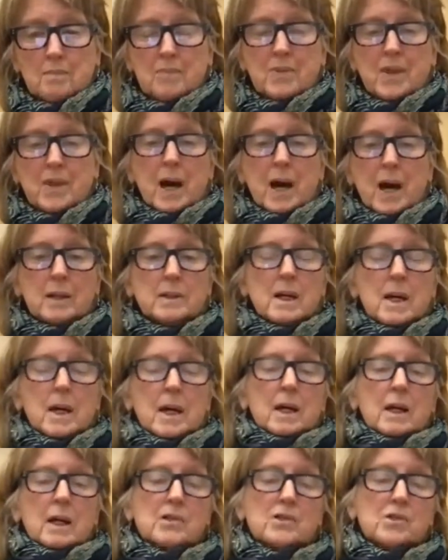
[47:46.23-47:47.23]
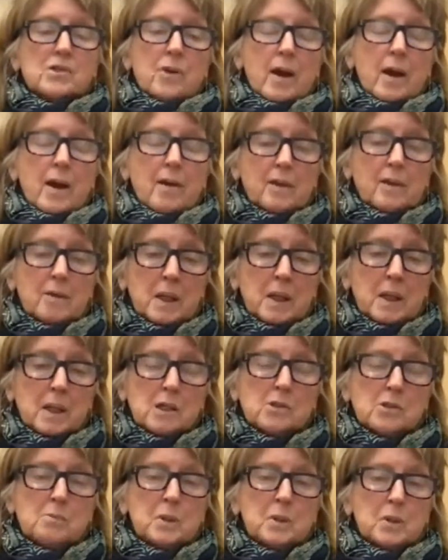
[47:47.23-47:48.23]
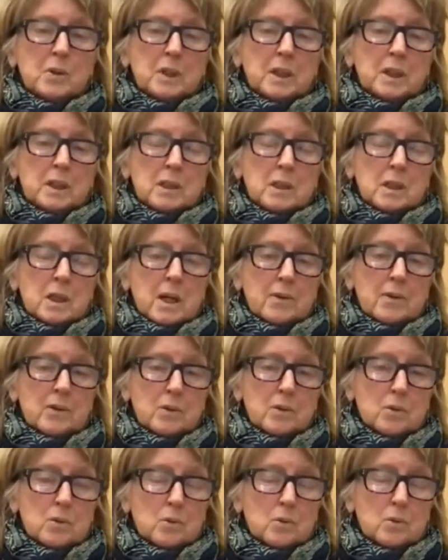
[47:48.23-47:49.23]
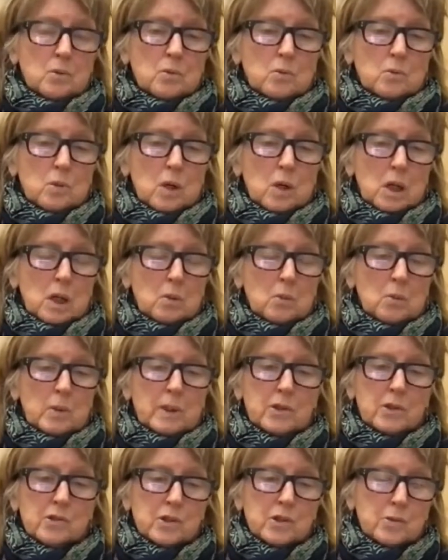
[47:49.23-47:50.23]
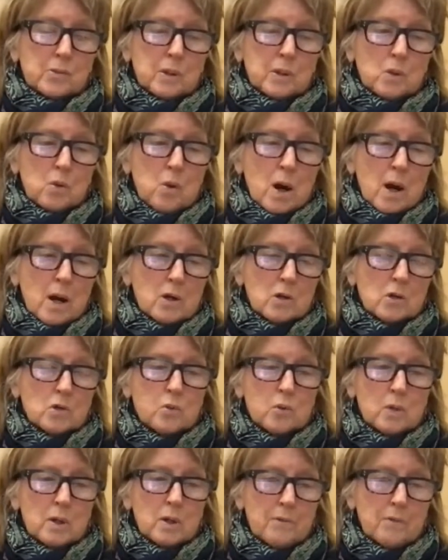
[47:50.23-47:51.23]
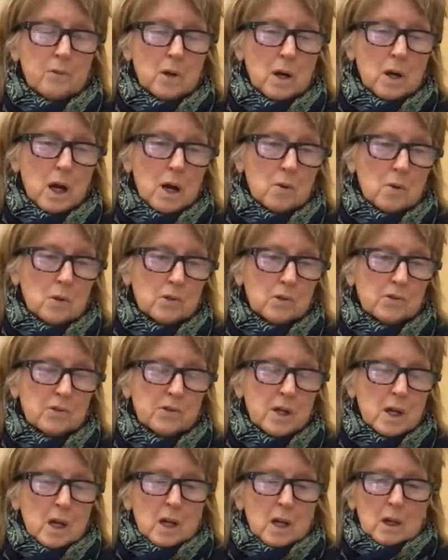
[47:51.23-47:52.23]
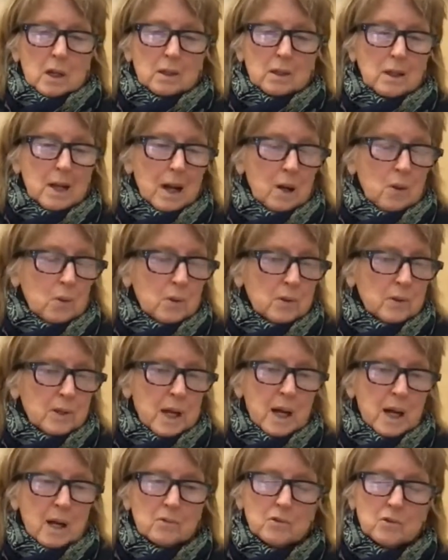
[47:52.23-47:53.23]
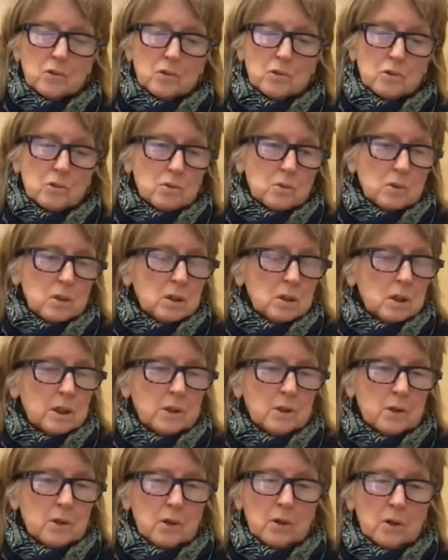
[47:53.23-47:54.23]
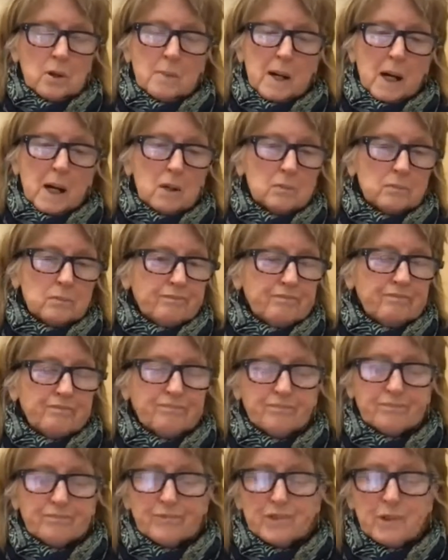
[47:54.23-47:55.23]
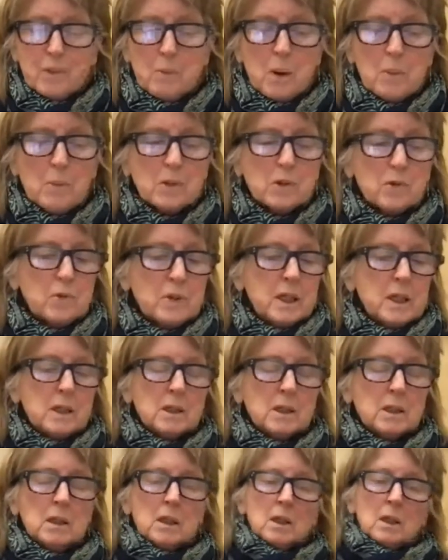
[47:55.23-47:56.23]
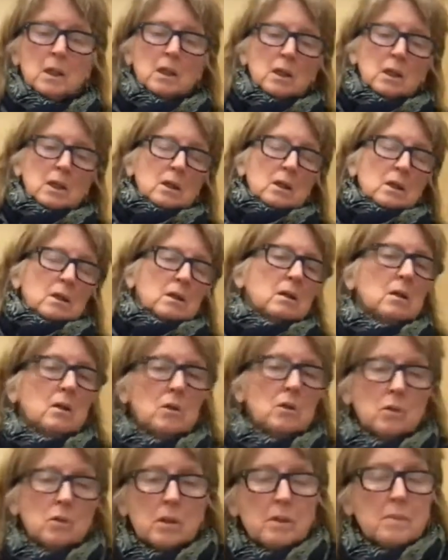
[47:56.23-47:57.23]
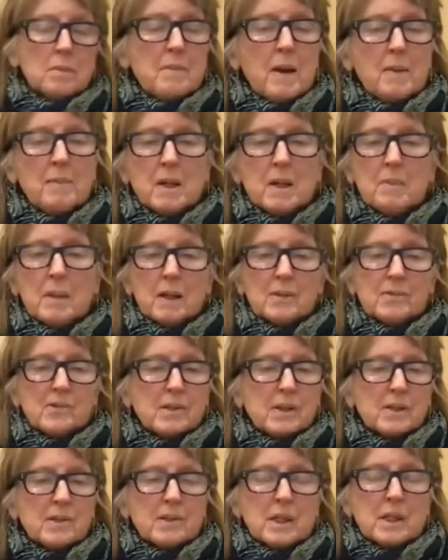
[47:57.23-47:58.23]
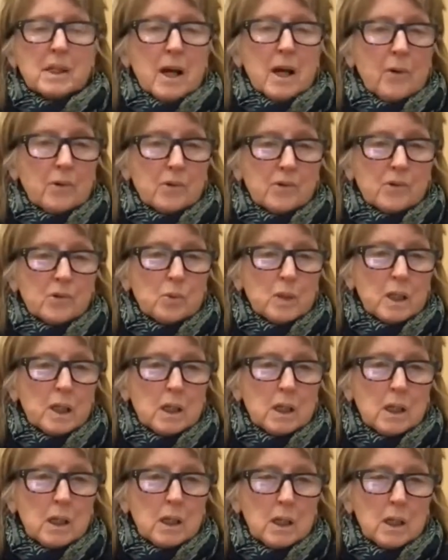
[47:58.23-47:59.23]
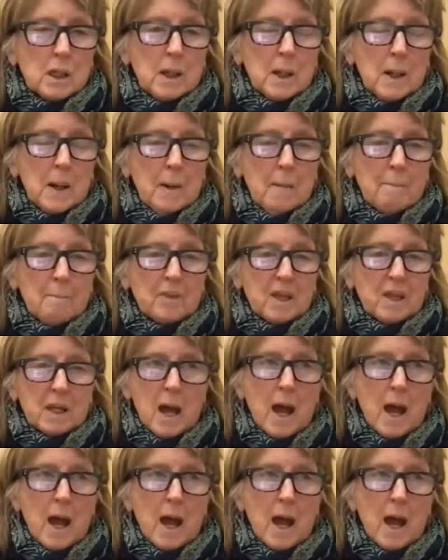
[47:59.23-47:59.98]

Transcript: that. And so everybody is building together. We used to require 24 hours. Now we're down to, you know, about somewhere between, maybe about 16 hours a week. And